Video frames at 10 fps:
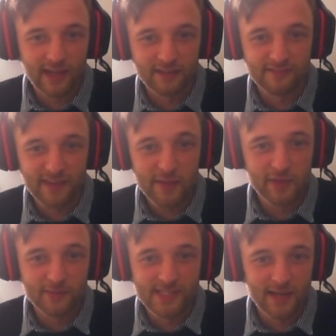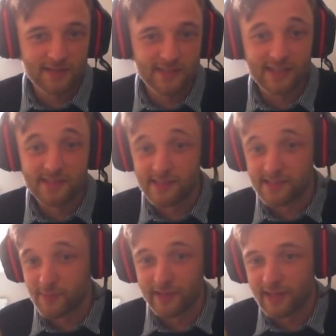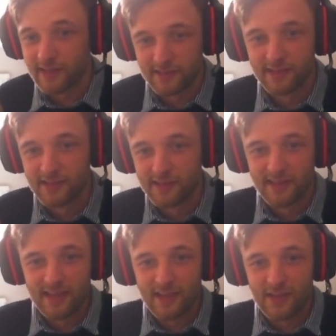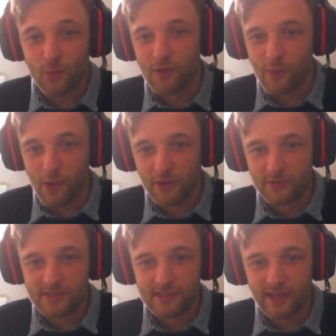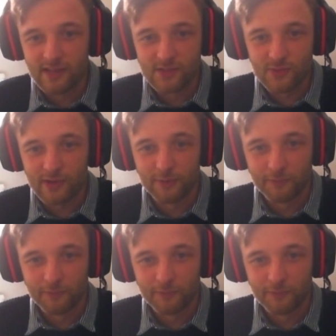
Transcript: and Fabian tactics is something that is quite well known today as well.